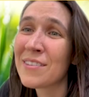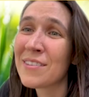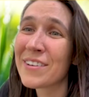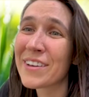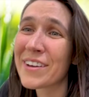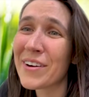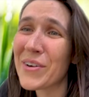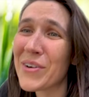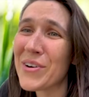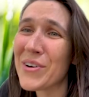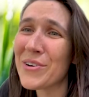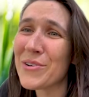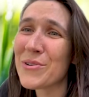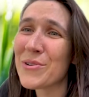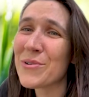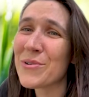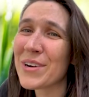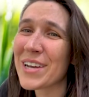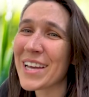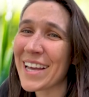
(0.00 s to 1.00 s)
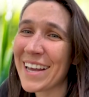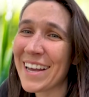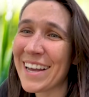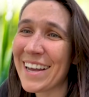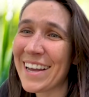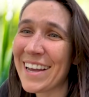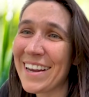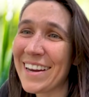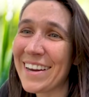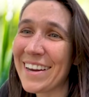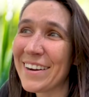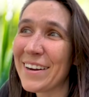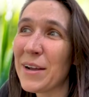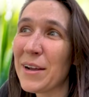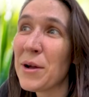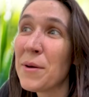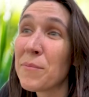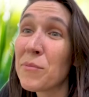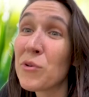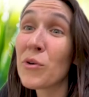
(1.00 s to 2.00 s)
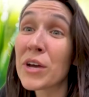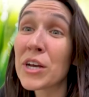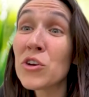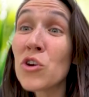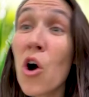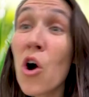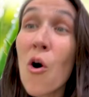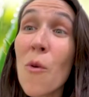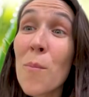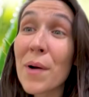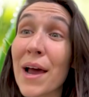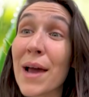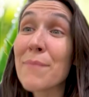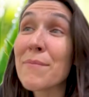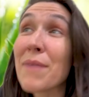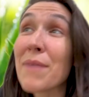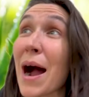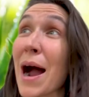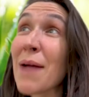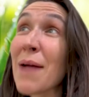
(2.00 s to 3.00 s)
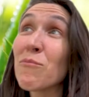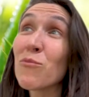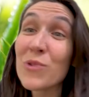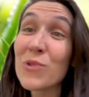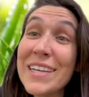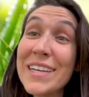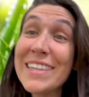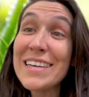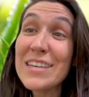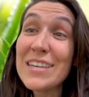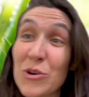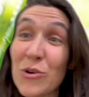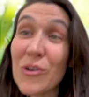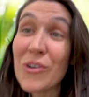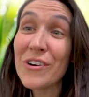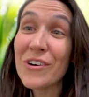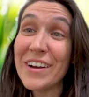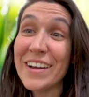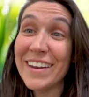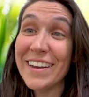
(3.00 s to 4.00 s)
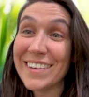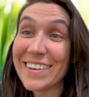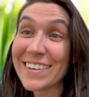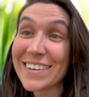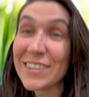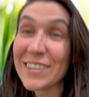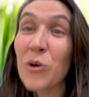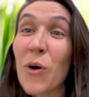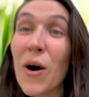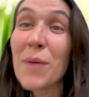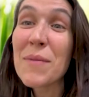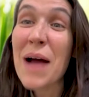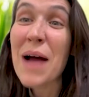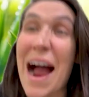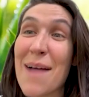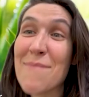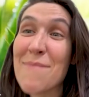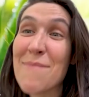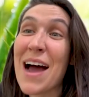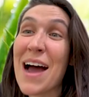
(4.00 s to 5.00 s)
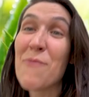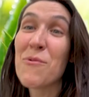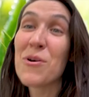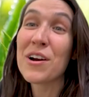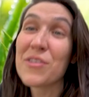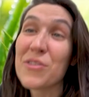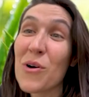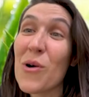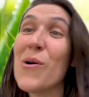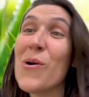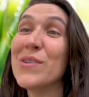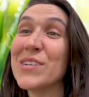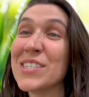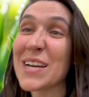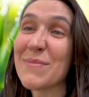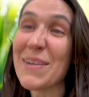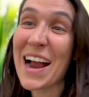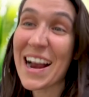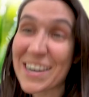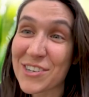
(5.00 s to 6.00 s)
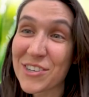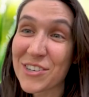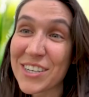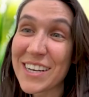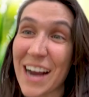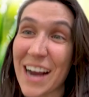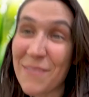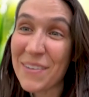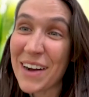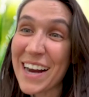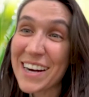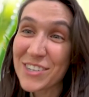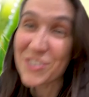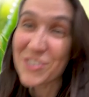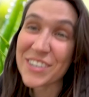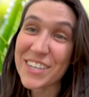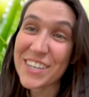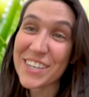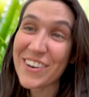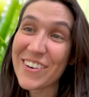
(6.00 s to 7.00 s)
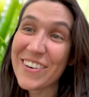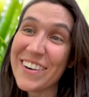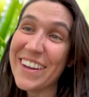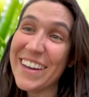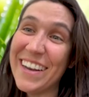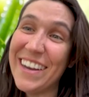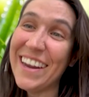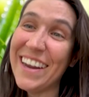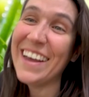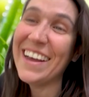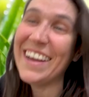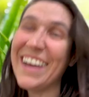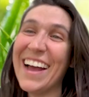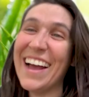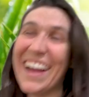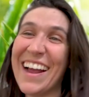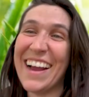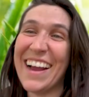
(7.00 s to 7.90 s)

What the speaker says: They're like, okay. You're like, no, but I'm really good. No, I'm not one of those. I'm actually good.